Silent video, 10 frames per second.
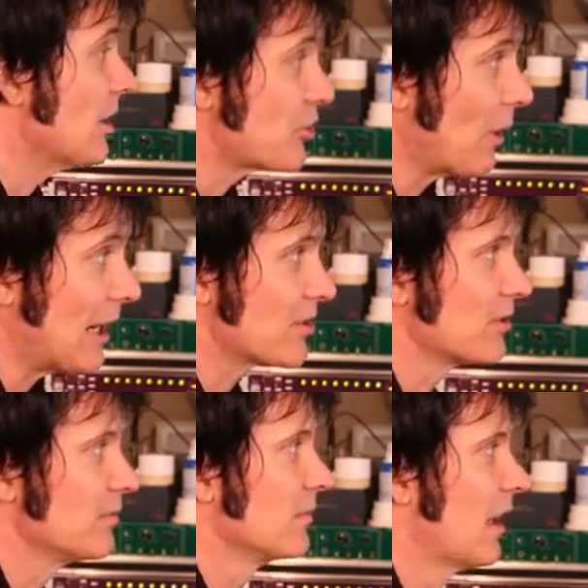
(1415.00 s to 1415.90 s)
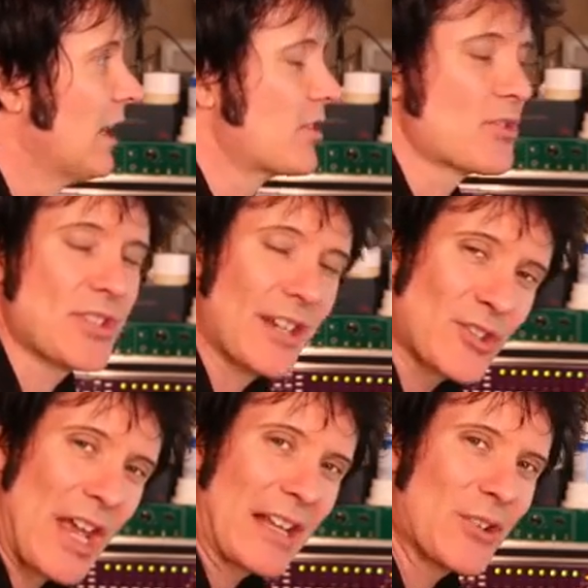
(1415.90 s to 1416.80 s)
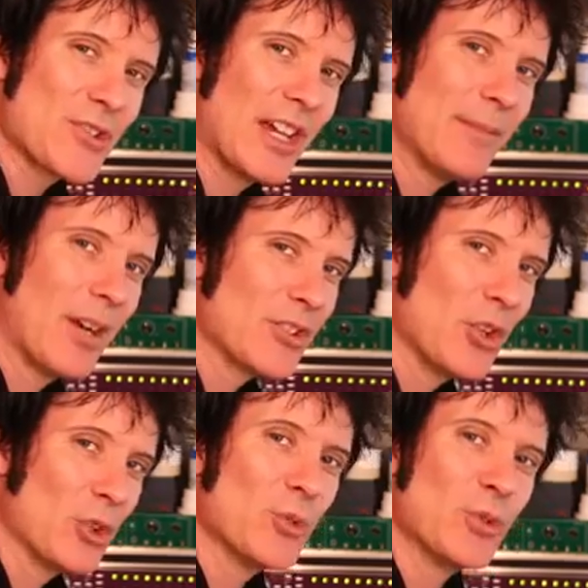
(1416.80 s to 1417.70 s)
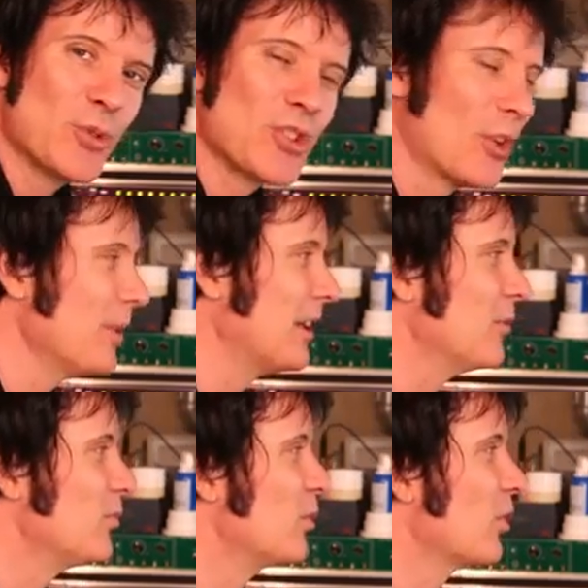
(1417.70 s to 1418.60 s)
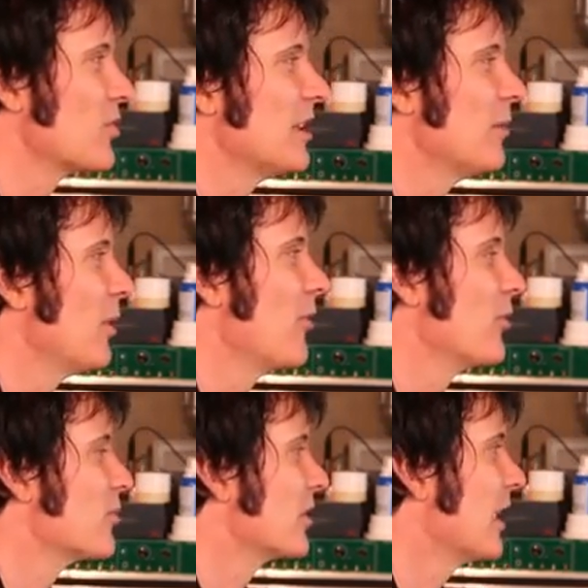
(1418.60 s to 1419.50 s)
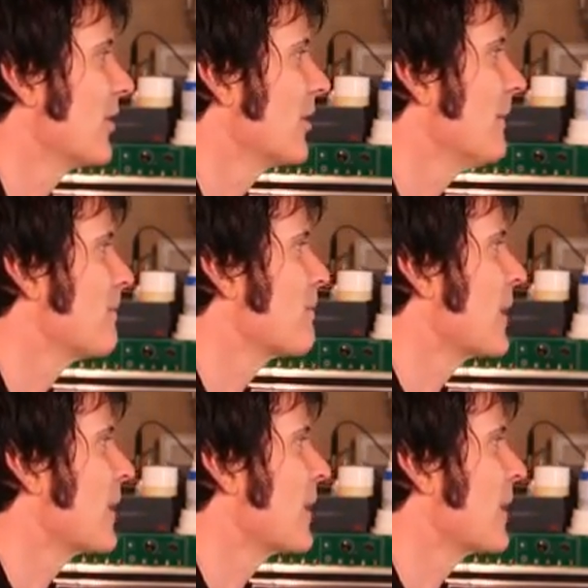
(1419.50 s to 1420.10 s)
It's great. Does it sound exactly the same? I don't know. You tell me. You got to hear both of them together there.